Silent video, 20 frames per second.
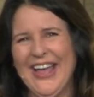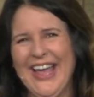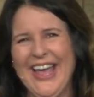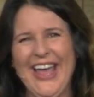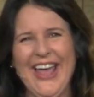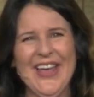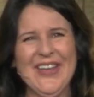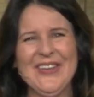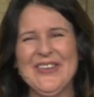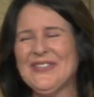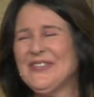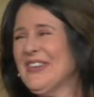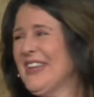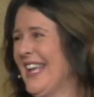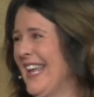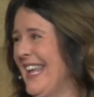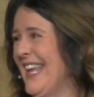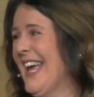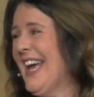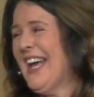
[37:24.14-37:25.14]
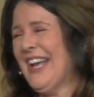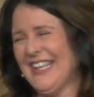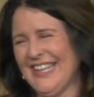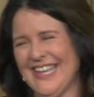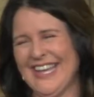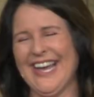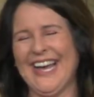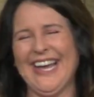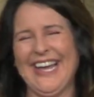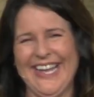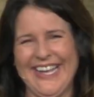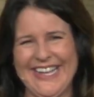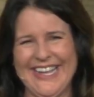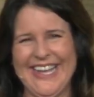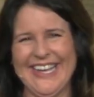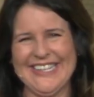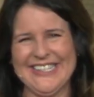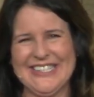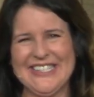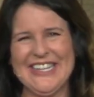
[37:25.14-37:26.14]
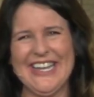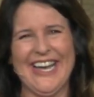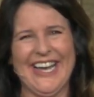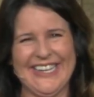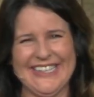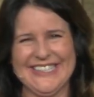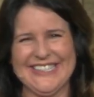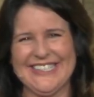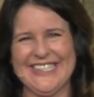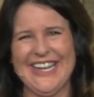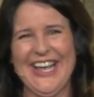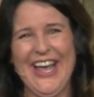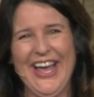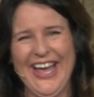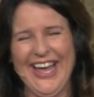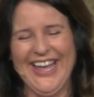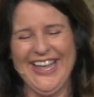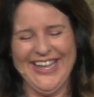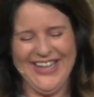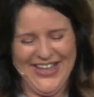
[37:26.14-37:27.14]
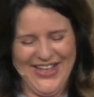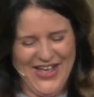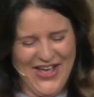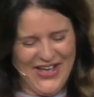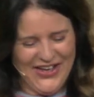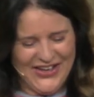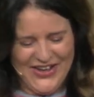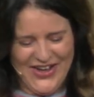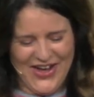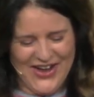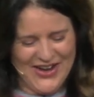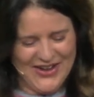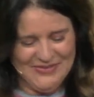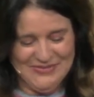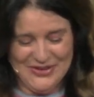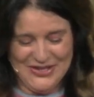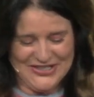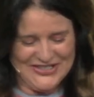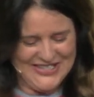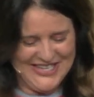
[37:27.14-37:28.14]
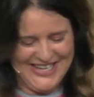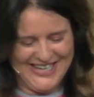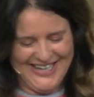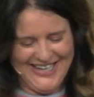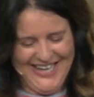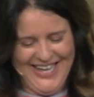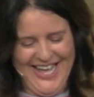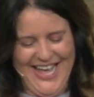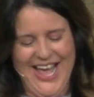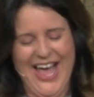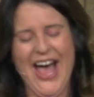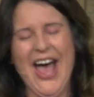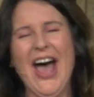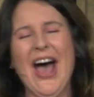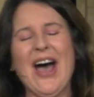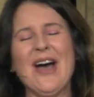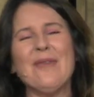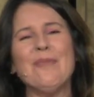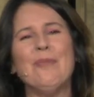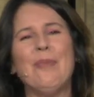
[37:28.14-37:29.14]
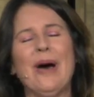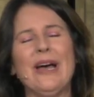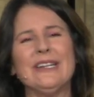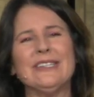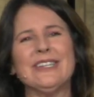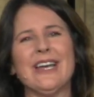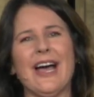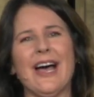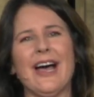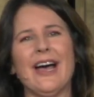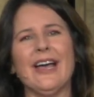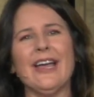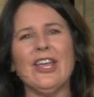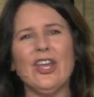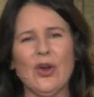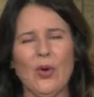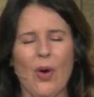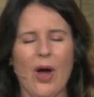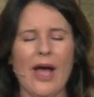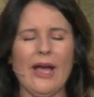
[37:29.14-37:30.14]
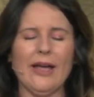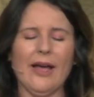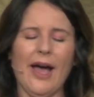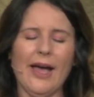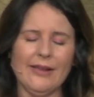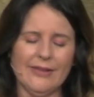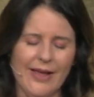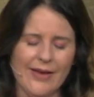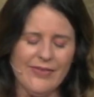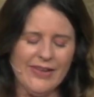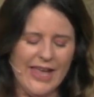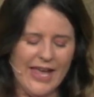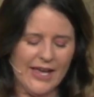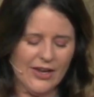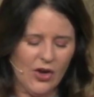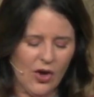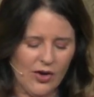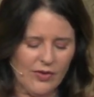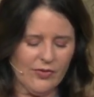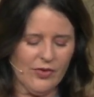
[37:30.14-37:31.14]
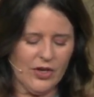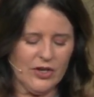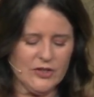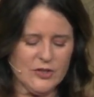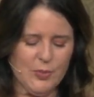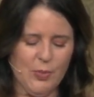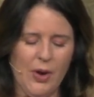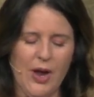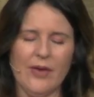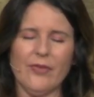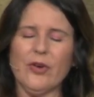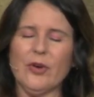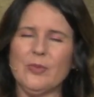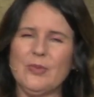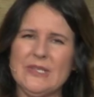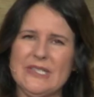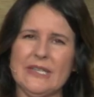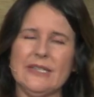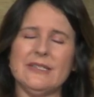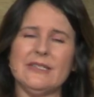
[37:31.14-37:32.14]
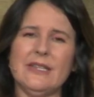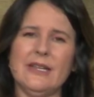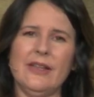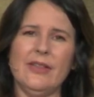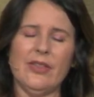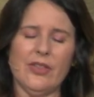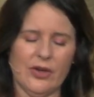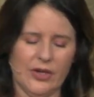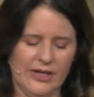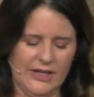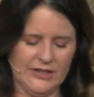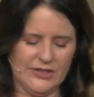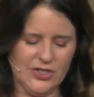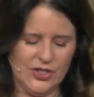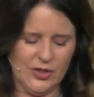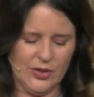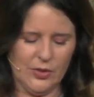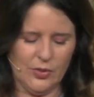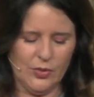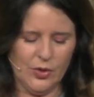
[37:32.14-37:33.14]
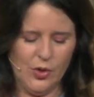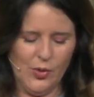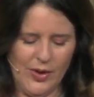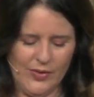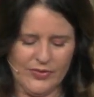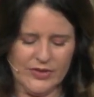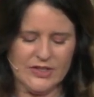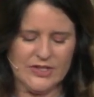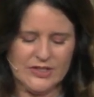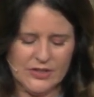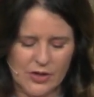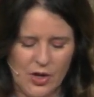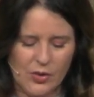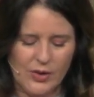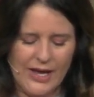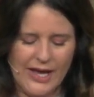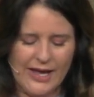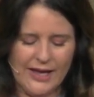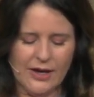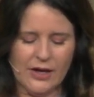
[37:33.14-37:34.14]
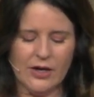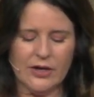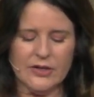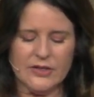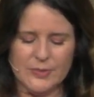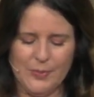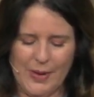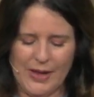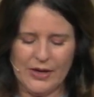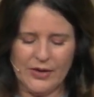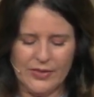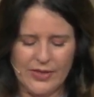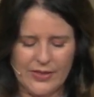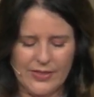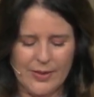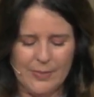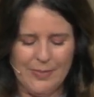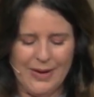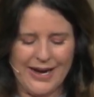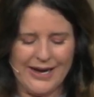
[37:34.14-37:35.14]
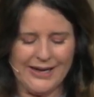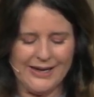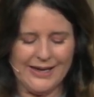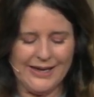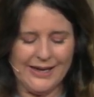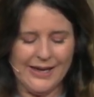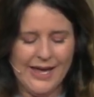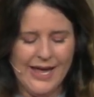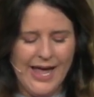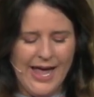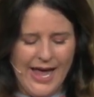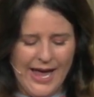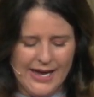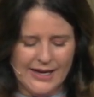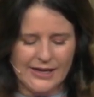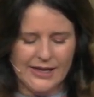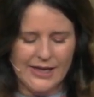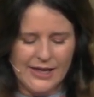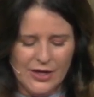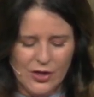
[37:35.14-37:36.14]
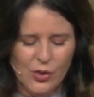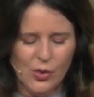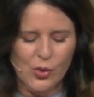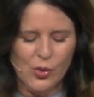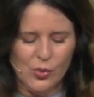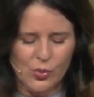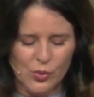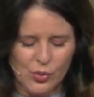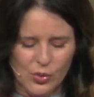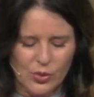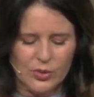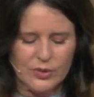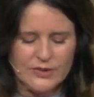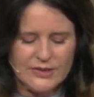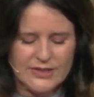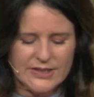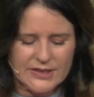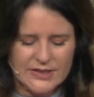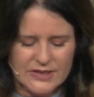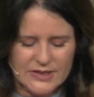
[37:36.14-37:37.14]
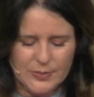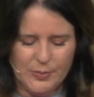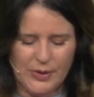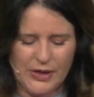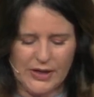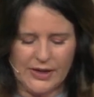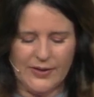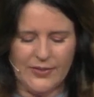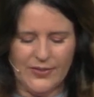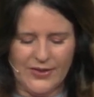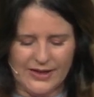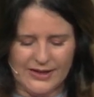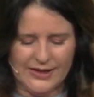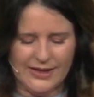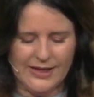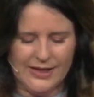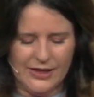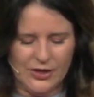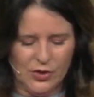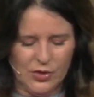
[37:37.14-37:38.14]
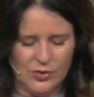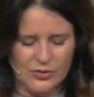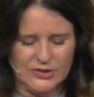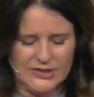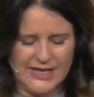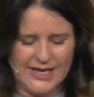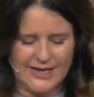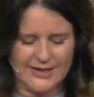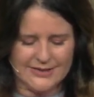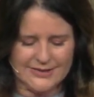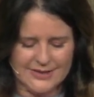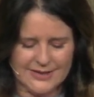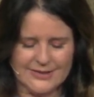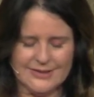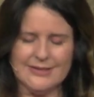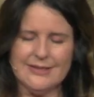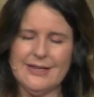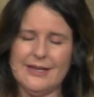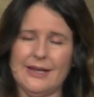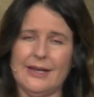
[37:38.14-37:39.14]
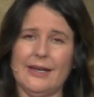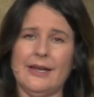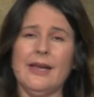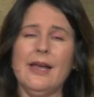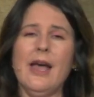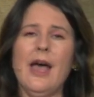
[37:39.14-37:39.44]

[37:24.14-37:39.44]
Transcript: Doing great. yeah, yeah. yeah, yes, yes. God have mercy. Uh, but, uh, you know, I, I love again our verse, Proverbs 16 32. Whoever is slow to anger is better than the mighty, and he who rules his spirit than he who takes a city.